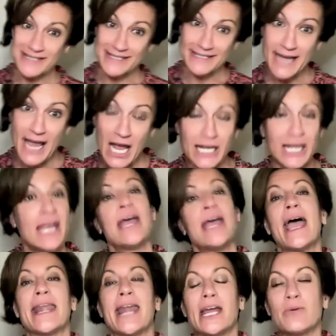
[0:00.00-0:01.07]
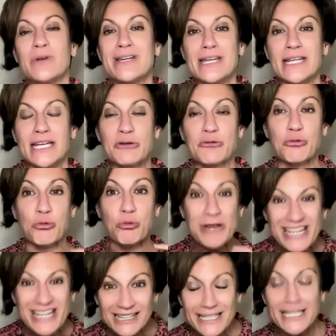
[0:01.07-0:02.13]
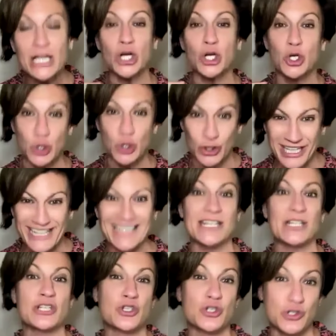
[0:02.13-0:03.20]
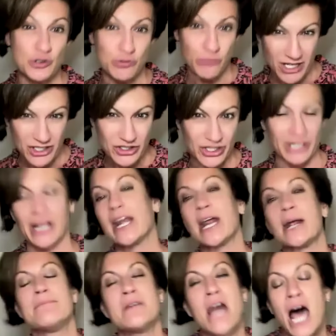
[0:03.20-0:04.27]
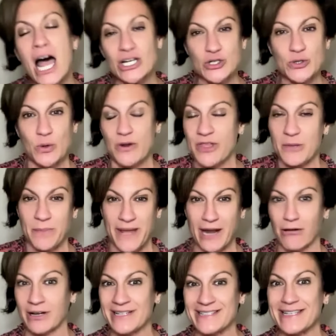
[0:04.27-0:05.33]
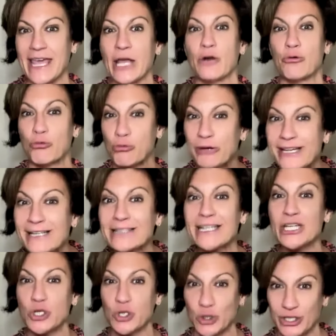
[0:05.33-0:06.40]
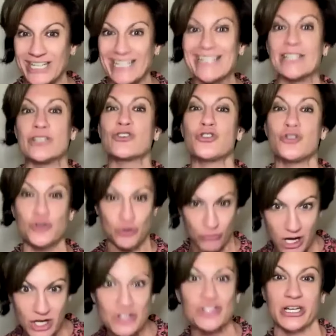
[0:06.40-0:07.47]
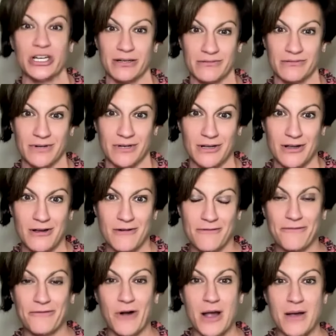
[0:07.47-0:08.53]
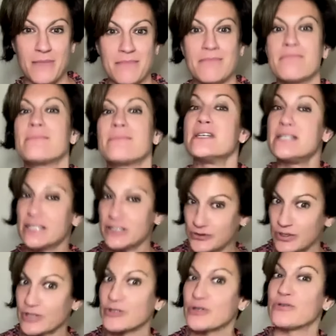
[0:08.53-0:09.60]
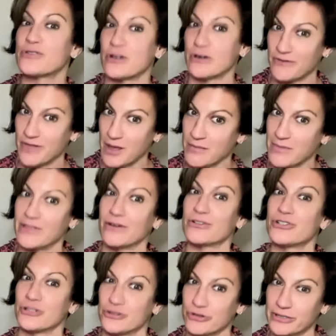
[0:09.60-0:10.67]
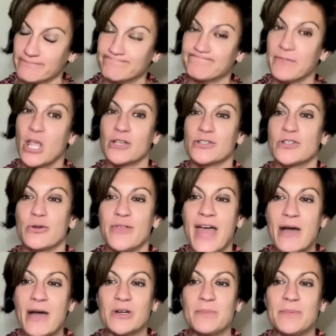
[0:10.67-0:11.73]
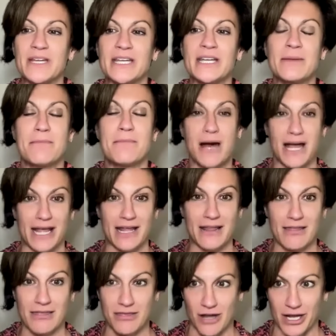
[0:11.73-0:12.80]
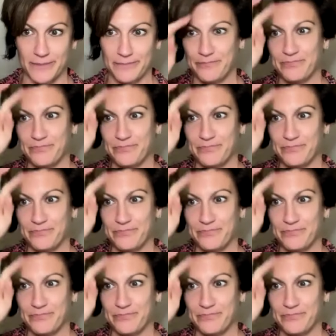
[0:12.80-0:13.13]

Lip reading: bit stuck and I would need really good instruction. And I'm not sure that parents get really good instruction from the districts who serve them and their children. So that would be my thought.